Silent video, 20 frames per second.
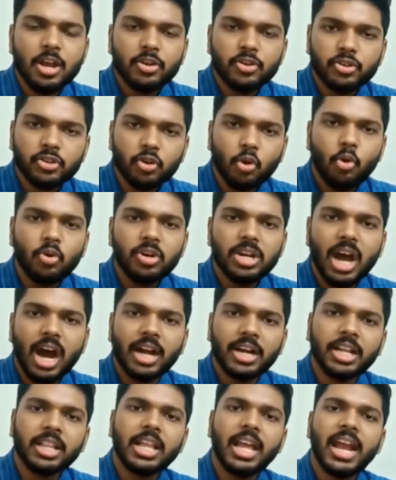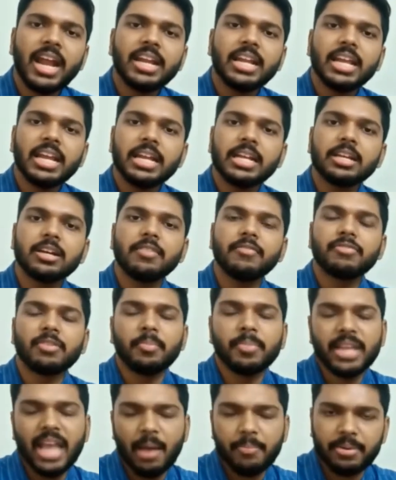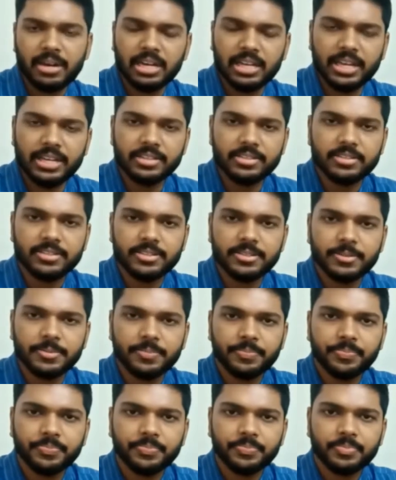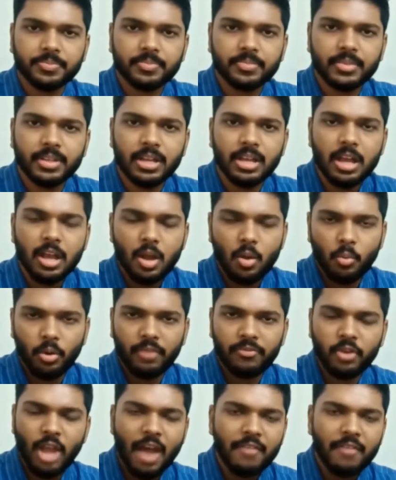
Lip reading: shown under the head income from capital gains. Well, if you